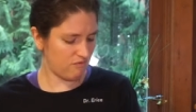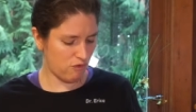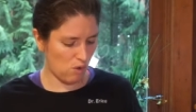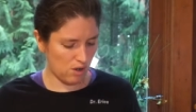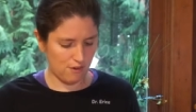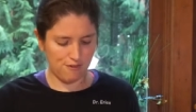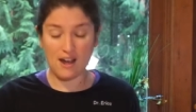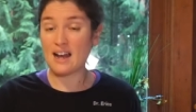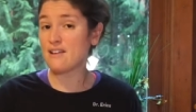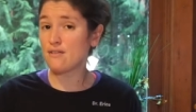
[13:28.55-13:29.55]
four or
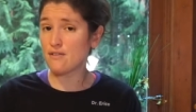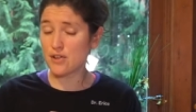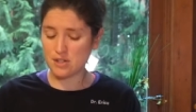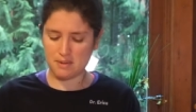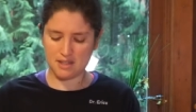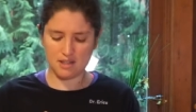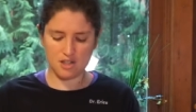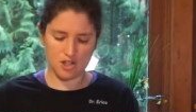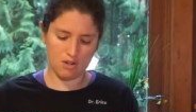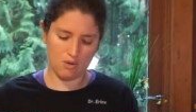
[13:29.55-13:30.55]
five of those
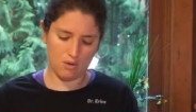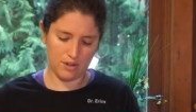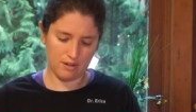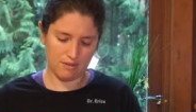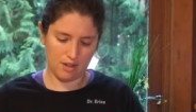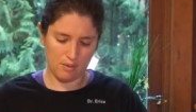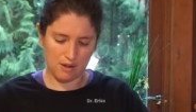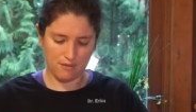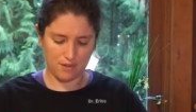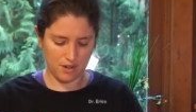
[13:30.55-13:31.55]
pieces should hold it really well
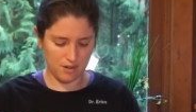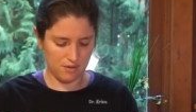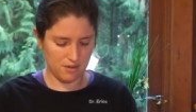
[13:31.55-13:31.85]
for you.